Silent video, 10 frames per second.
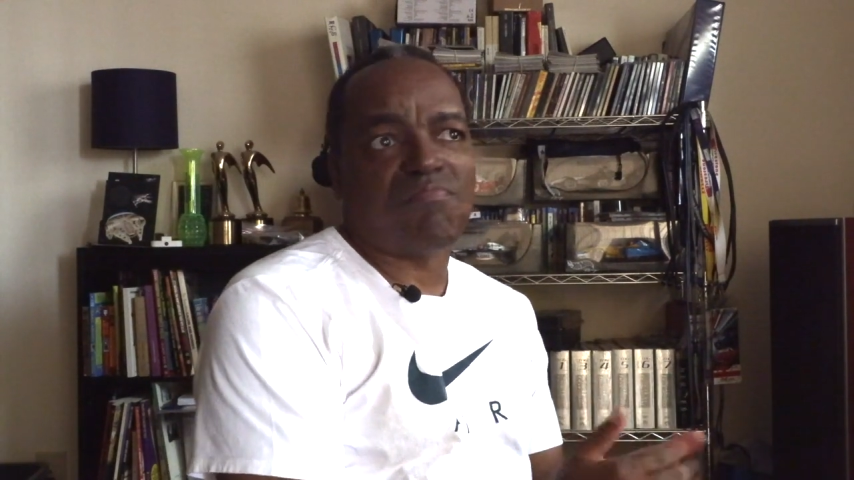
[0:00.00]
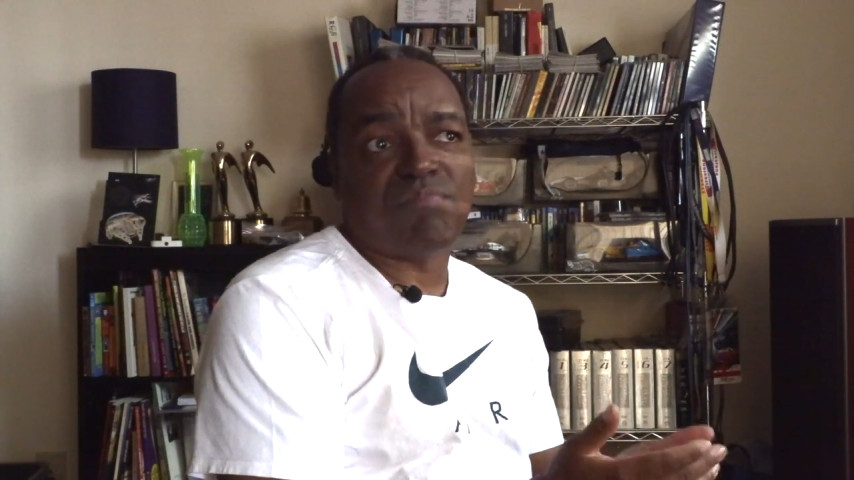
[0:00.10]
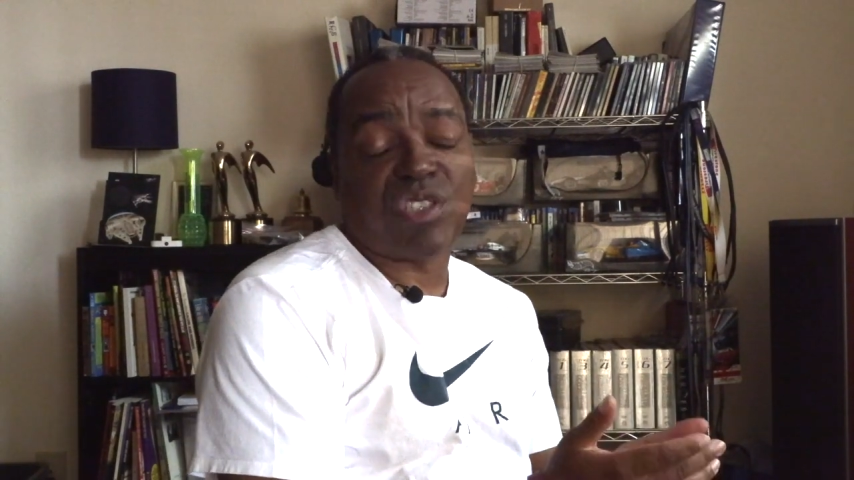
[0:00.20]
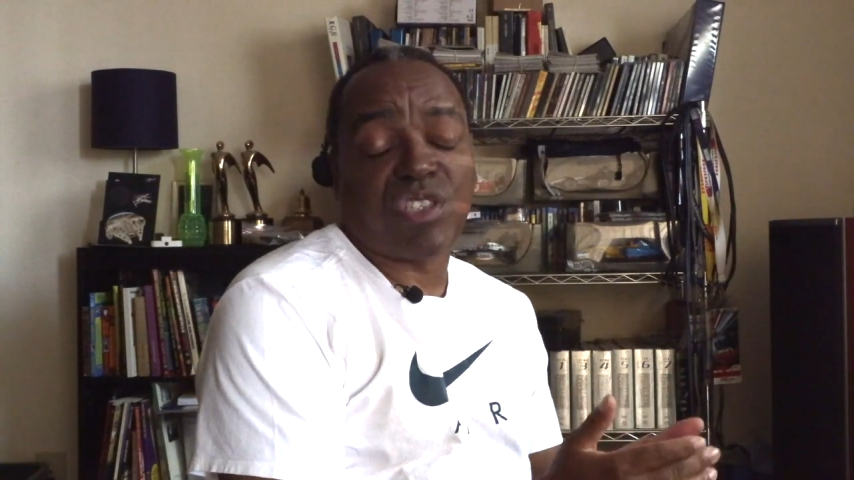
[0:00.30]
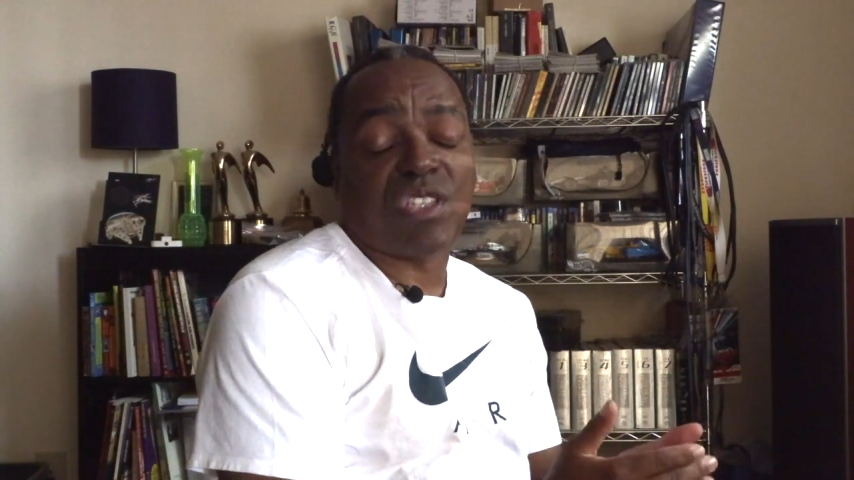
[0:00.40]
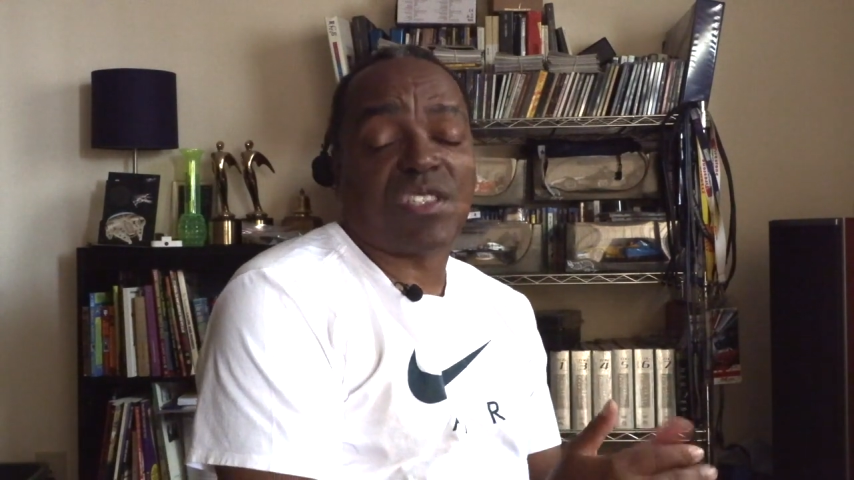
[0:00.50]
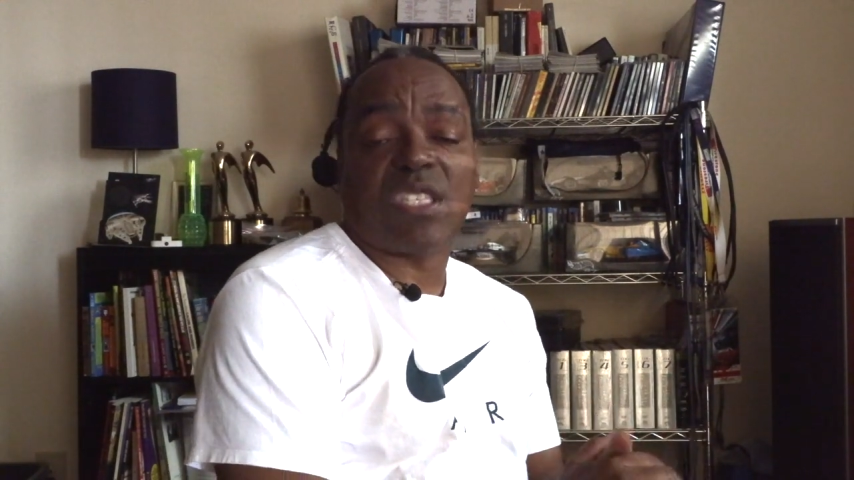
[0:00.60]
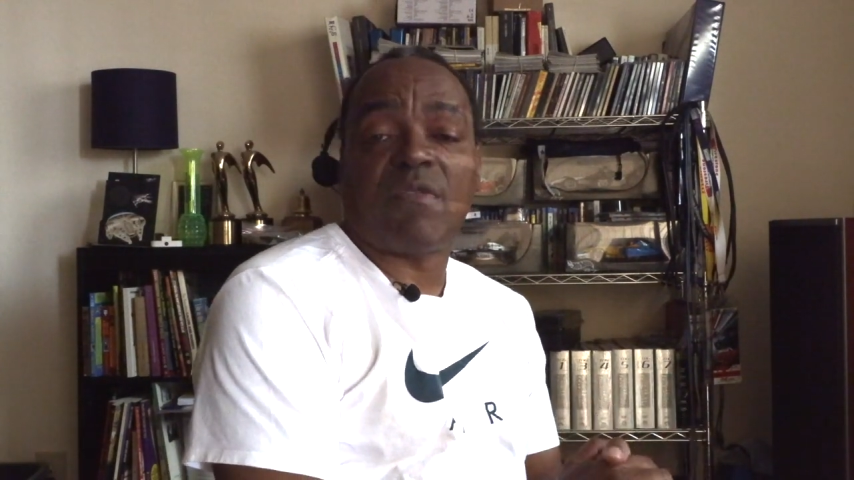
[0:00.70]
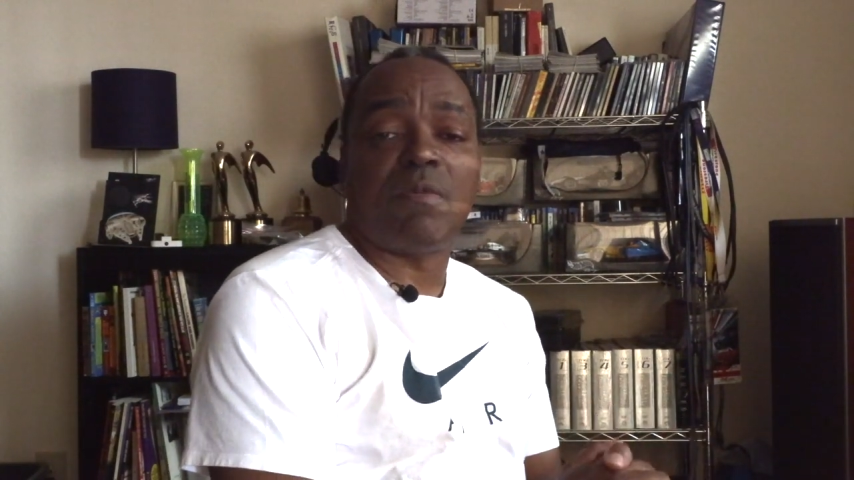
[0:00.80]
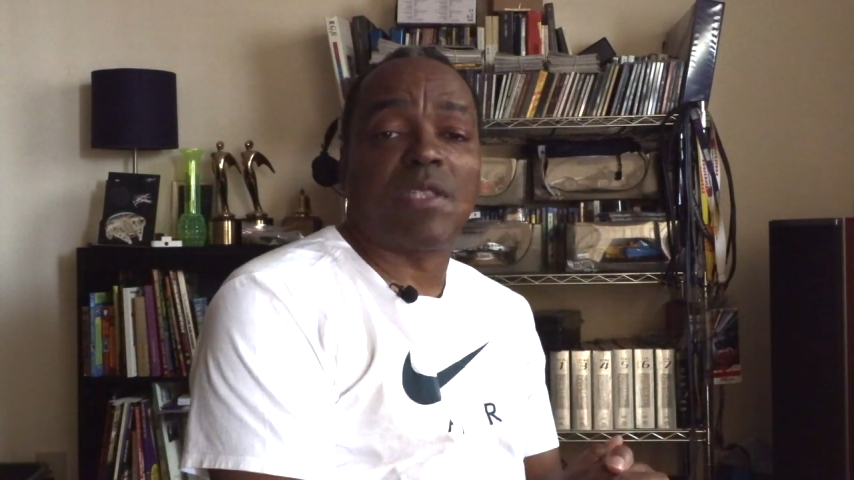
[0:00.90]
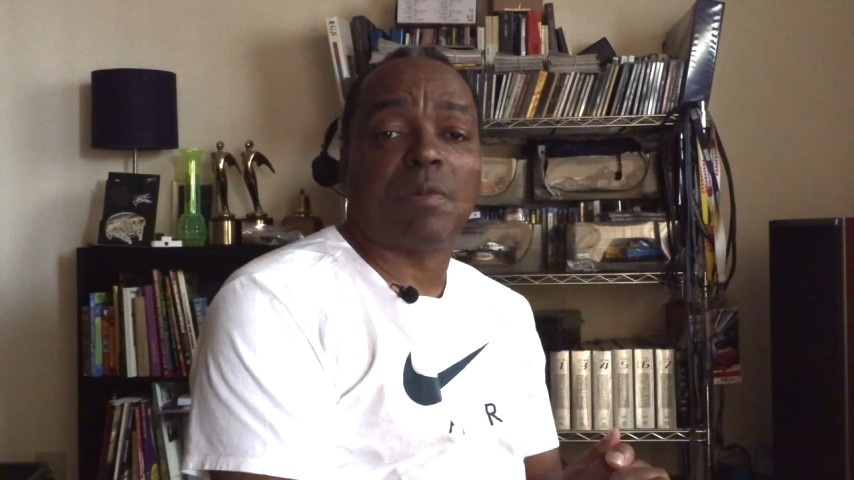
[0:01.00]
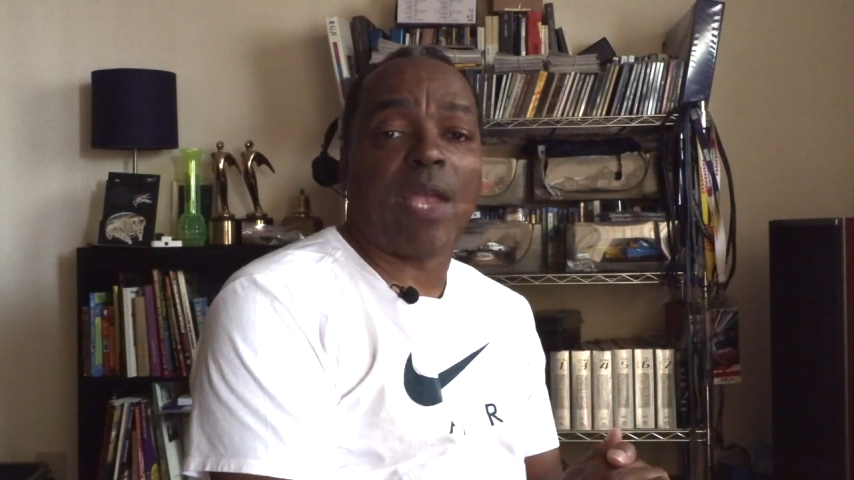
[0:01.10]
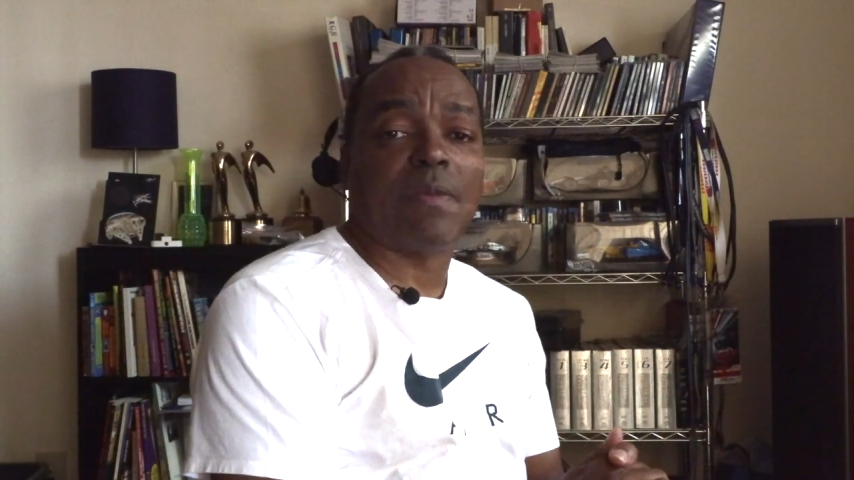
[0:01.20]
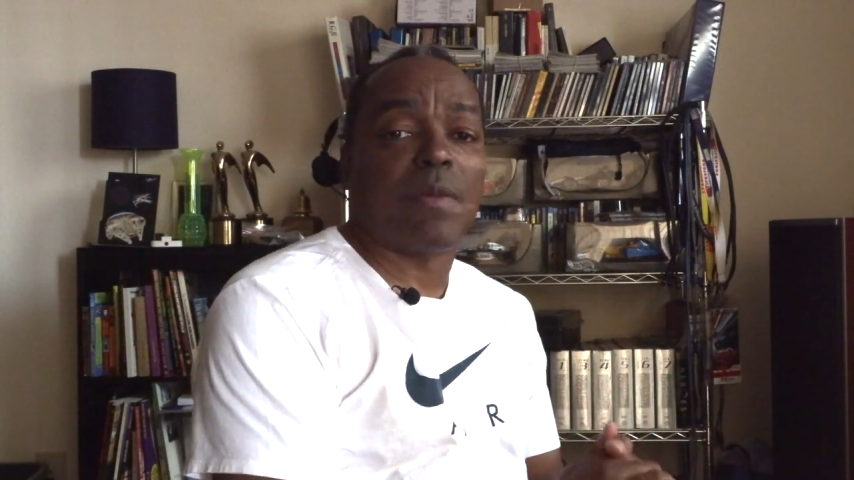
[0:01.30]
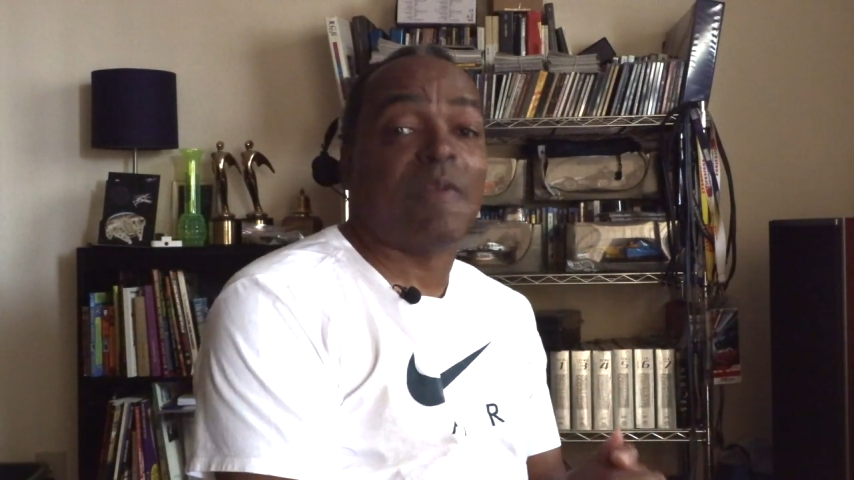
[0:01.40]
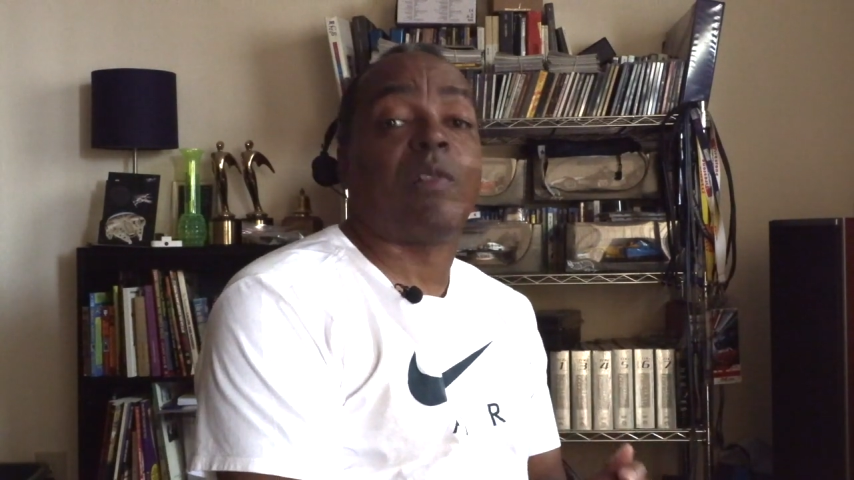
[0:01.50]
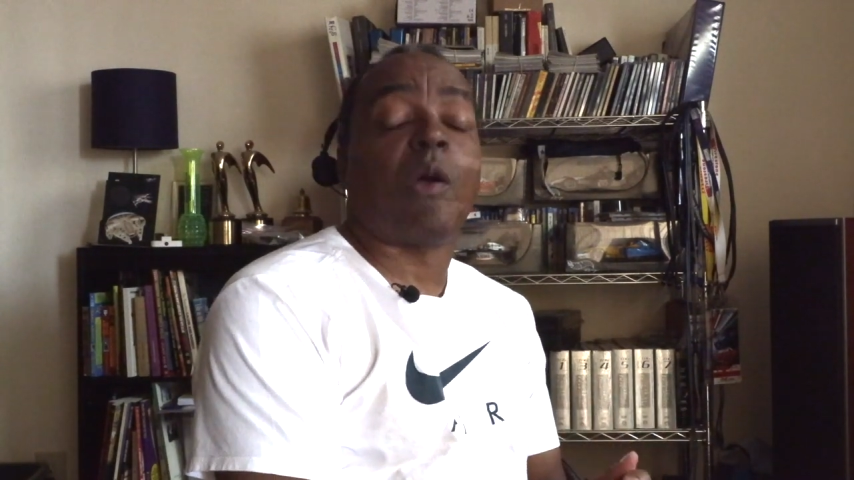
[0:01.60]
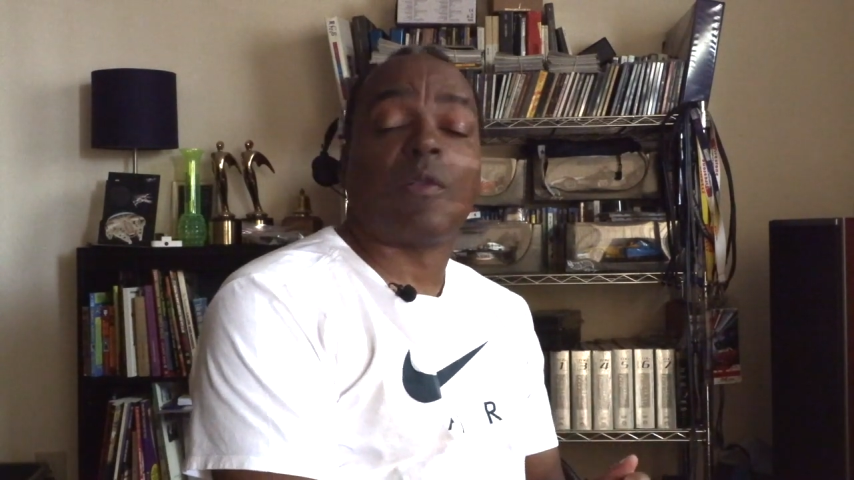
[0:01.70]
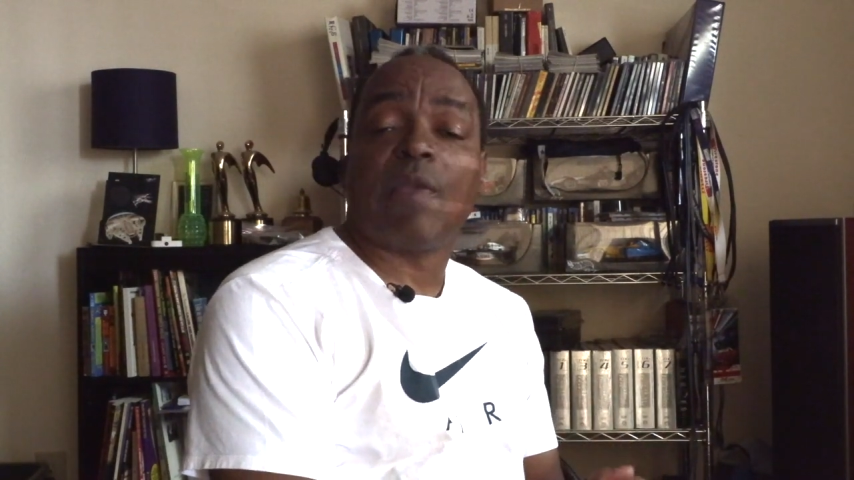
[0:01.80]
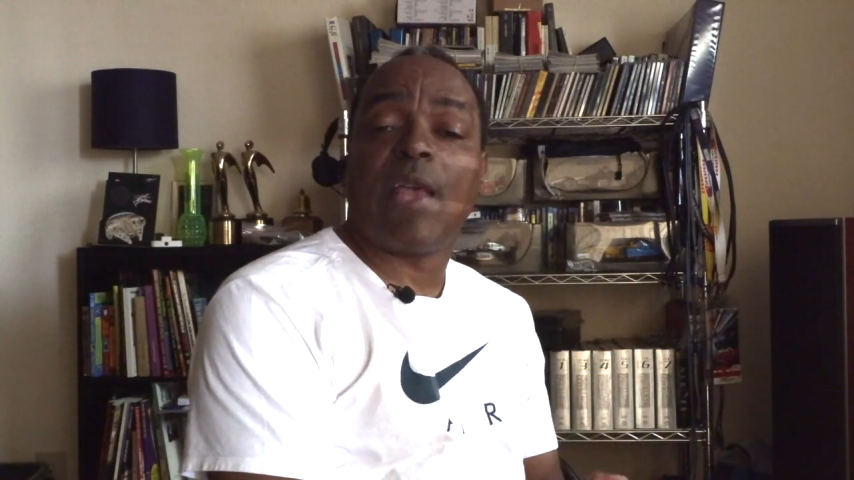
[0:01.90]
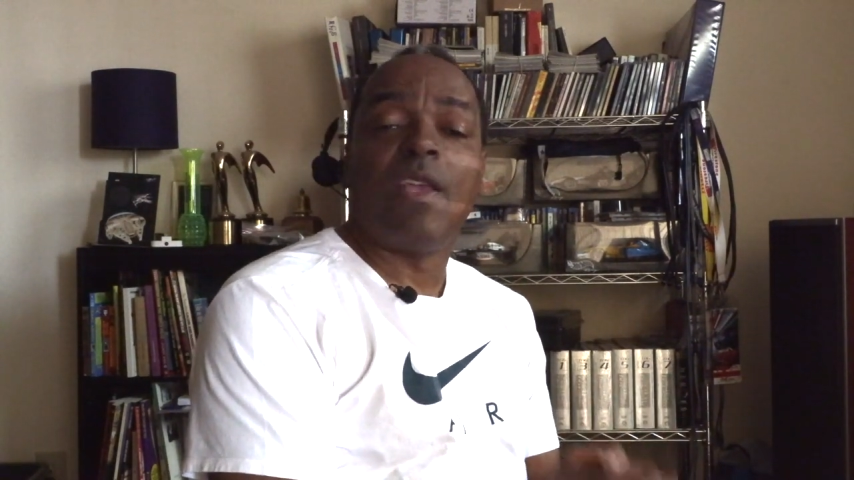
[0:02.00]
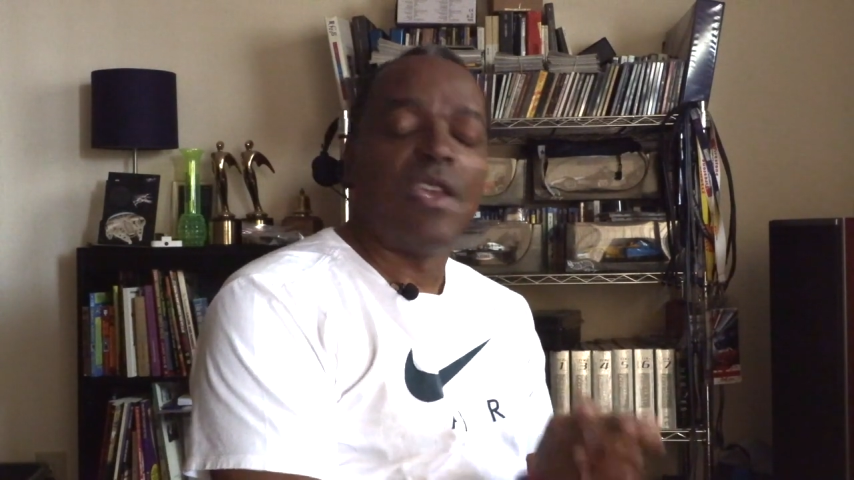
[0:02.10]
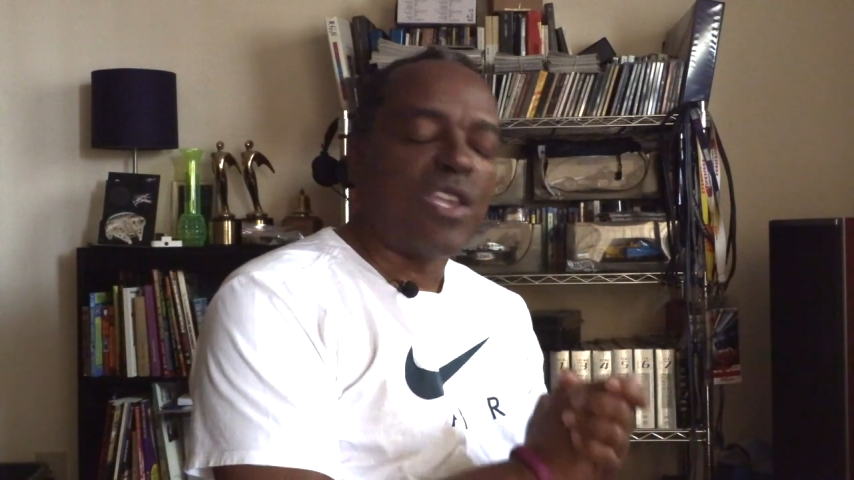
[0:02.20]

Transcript: six, seven minutes perhaps, maybe longer than that.